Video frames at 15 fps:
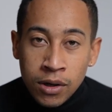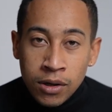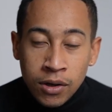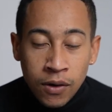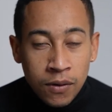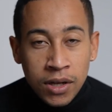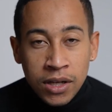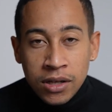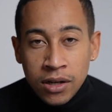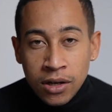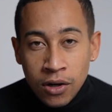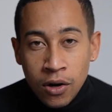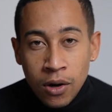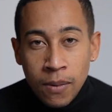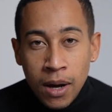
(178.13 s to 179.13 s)
don't need to
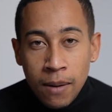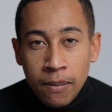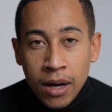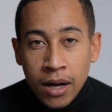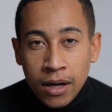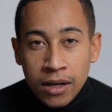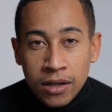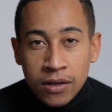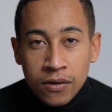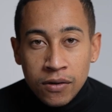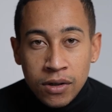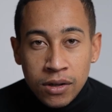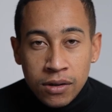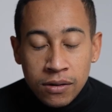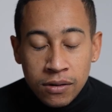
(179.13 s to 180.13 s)
know about black history.